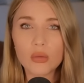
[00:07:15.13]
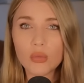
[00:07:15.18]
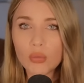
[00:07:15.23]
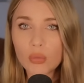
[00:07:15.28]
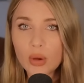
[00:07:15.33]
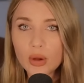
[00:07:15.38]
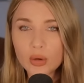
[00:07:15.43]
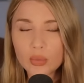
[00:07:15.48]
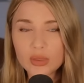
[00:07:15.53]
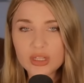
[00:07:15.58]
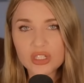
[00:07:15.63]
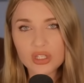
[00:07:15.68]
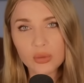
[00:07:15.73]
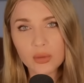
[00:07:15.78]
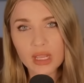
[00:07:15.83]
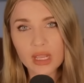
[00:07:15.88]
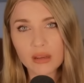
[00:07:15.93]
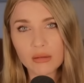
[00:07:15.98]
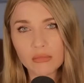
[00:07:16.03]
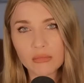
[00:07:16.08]
What are we
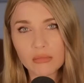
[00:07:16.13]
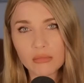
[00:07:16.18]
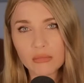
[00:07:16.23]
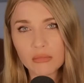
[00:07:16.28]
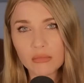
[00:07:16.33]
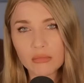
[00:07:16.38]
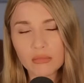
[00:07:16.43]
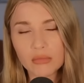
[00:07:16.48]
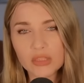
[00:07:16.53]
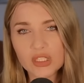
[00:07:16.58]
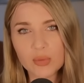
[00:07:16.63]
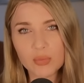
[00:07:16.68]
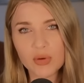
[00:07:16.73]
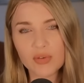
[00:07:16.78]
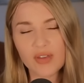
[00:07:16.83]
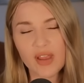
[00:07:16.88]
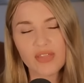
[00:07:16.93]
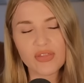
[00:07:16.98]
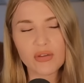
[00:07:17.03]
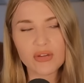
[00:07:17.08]
doing to
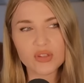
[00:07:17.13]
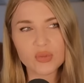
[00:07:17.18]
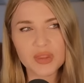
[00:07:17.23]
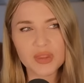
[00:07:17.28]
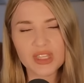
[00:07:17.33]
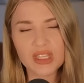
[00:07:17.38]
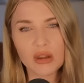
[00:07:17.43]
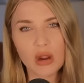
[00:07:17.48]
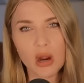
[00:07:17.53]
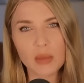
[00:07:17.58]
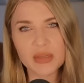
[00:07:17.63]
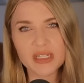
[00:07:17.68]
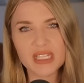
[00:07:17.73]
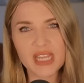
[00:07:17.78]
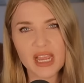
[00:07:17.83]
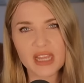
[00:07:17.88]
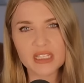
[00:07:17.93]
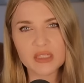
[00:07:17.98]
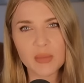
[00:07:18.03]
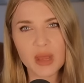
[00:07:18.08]
prevent those with the carbon
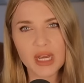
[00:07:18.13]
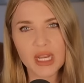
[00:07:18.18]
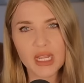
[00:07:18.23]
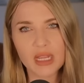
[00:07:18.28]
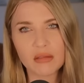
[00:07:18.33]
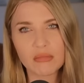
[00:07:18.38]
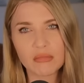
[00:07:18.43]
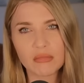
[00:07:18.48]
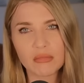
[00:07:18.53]
tax money?